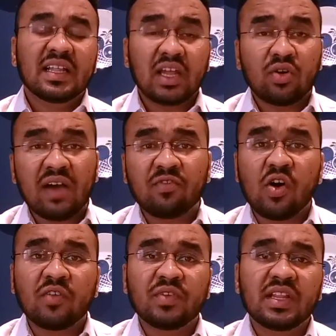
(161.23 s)
They could have
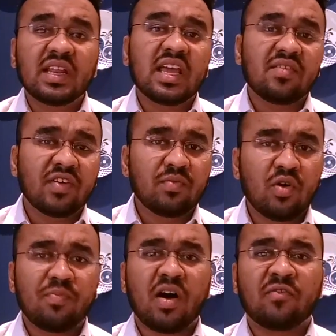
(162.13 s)
gone with an even
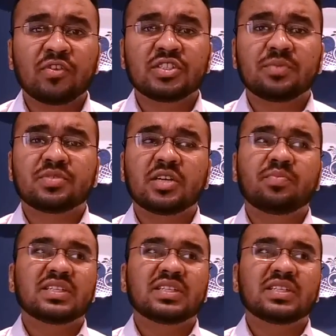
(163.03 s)
more powerful chipset,